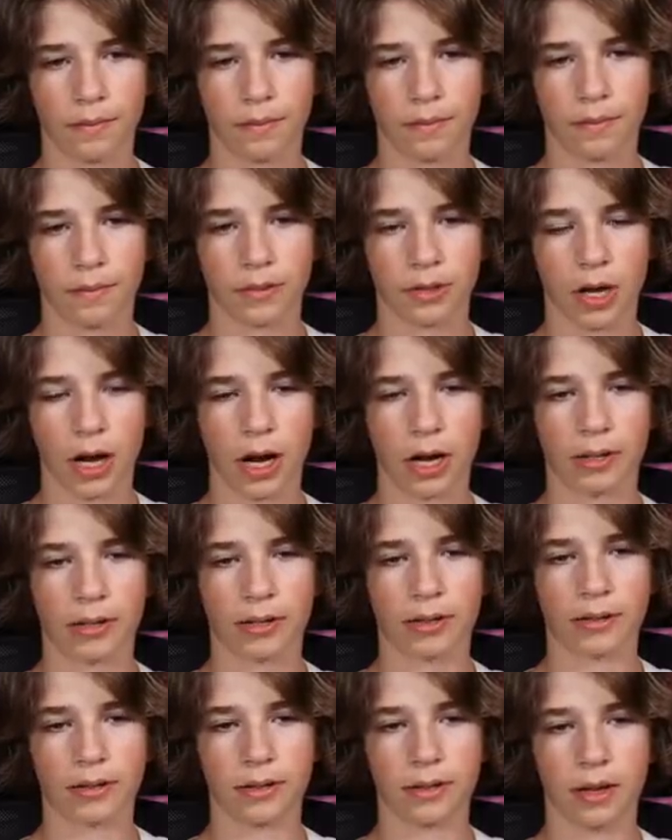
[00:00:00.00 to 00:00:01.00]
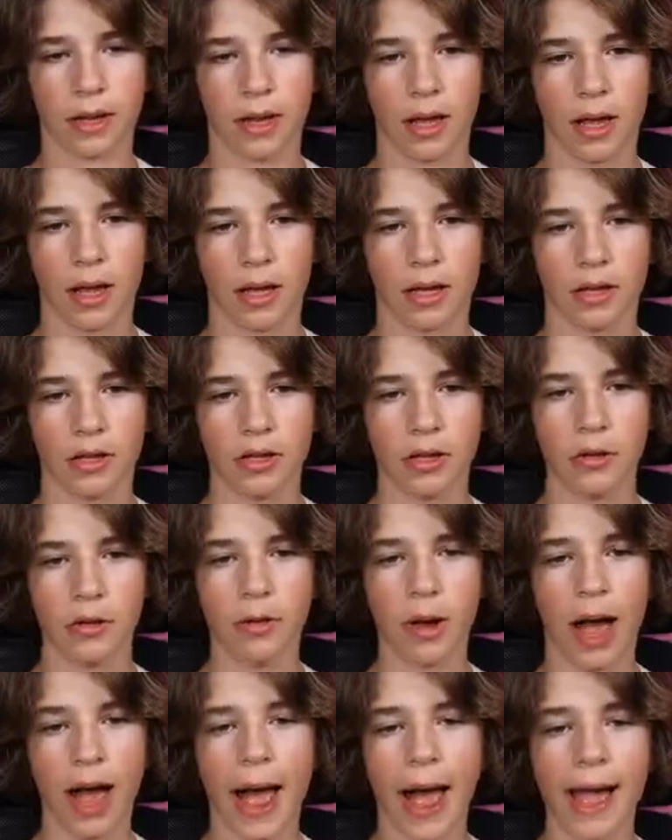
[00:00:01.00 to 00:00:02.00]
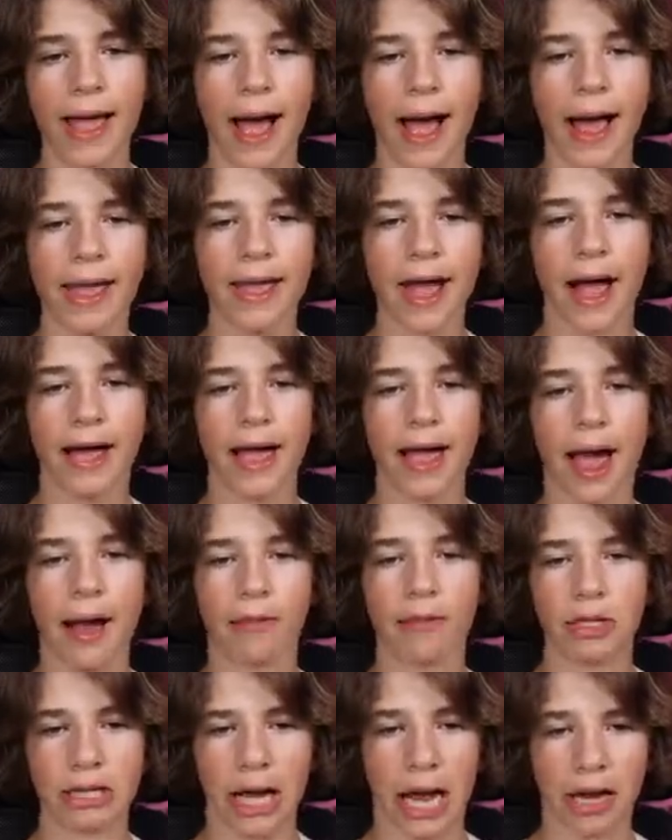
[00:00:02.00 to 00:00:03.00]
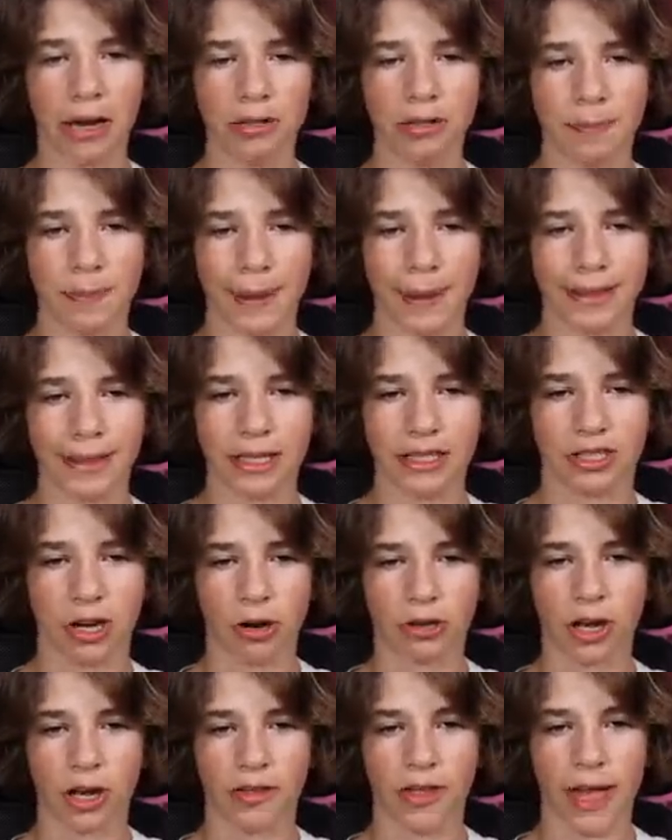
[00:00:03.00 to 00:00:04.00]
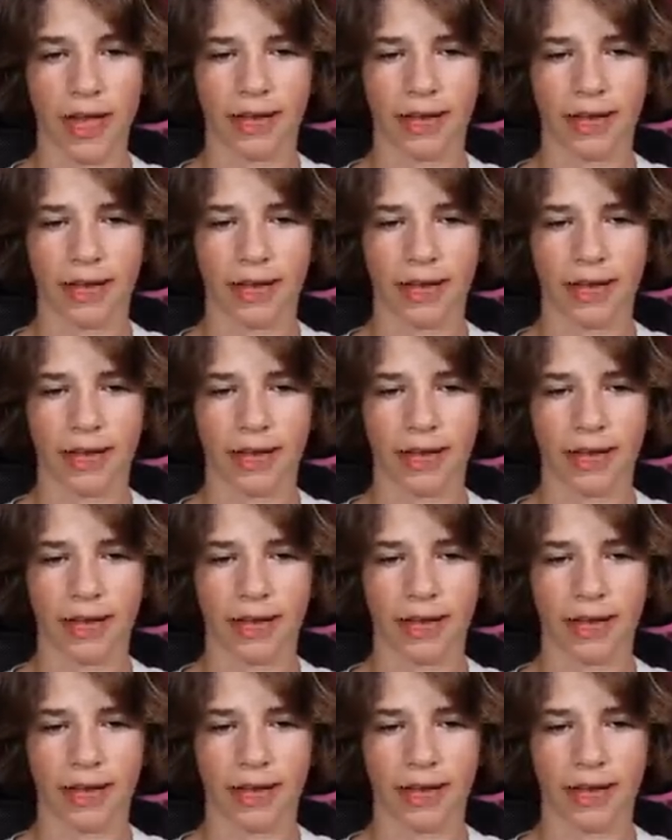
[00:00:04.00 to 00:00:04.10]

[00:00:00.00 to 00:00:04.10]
Sorry, You, I, I, I, I, res I respect the joke on that because